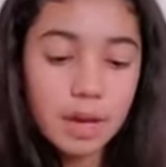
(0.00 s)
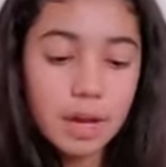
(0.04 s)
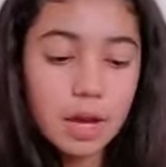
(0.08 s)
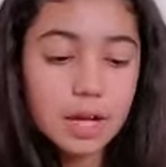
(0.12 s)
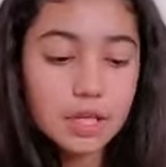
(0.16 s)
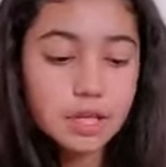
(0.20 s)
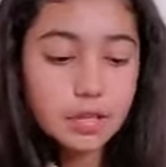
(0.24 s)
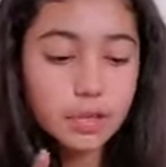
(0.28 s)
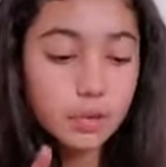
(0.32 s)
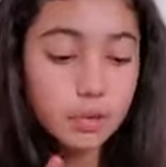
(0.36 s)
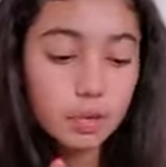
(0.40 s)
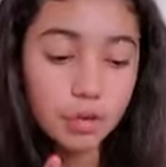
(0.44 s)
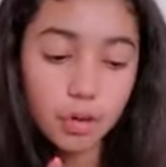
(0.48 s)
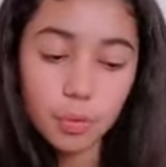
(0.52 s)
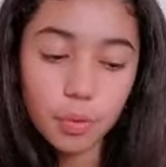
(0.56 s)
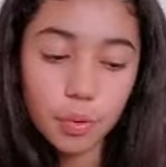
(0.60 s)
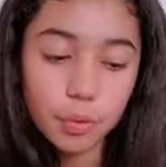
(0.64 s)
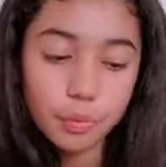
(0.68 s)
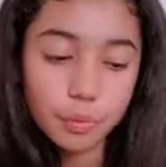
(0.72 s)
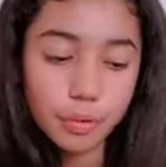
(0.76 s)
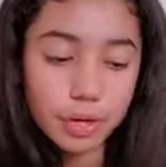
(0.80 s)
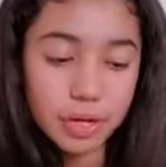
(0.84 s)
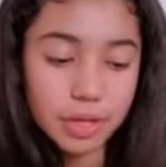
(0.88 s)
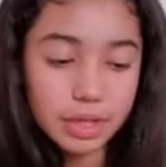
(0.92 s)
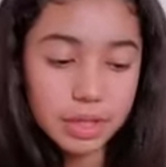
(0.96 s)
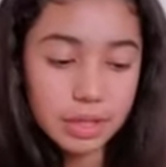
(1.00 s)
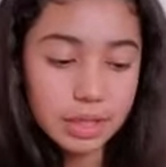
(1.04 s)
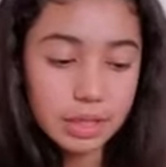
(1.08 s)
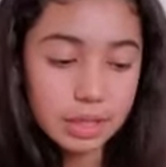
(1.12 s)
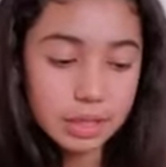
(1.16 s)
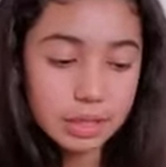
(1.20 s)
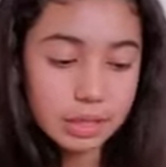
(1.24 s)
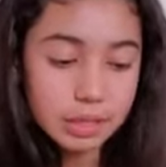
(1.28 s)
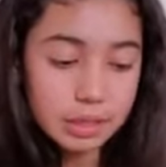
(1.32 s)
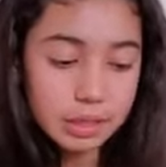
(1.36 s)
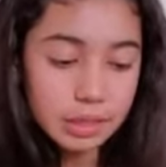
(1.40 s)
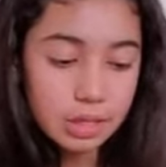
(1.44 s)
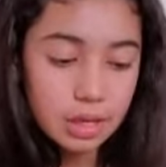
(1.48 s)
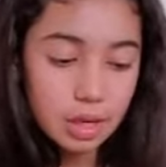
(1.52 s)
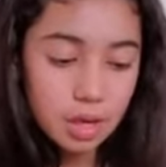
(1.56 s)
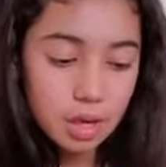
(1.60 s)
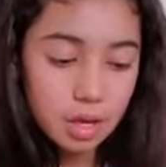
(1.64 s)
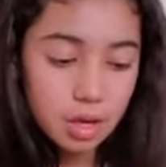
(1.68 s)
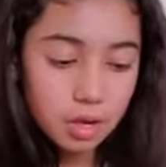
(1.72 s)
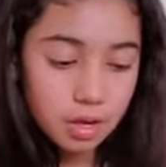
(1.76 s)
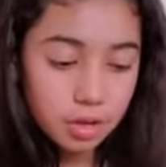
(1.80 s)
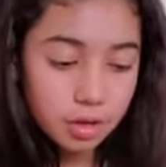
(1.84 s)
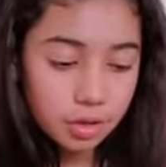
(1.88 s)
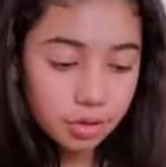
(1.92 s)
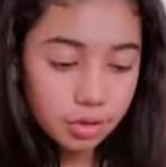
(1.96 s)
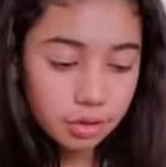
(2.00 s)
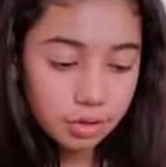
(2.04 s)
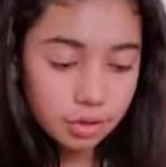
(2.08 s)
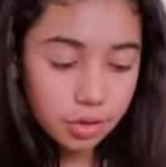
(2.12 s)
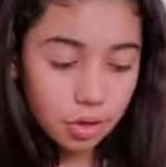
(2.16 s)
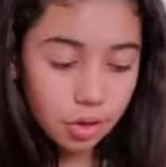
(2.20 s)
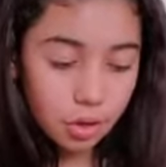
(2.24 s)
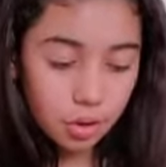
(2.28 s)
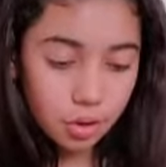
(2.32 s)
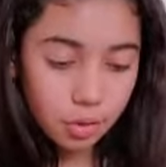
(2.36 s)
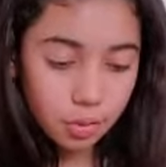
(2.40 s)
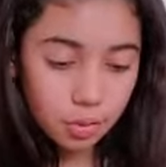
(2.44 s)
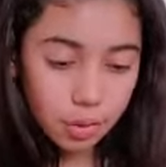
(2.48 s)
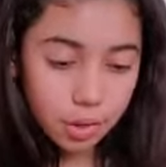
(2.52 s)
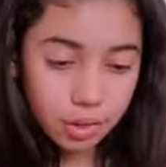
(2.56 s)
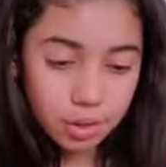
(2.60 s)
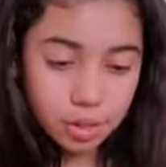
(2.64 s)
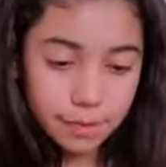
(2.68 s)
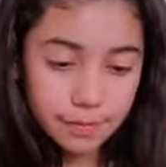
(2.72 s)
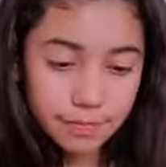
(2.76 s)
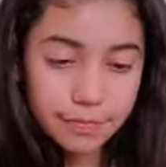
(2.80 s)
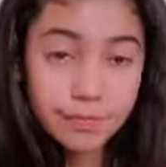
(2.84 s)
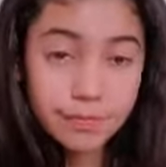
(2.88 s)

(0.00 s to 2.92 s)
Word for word: I don't know what brand it is so um,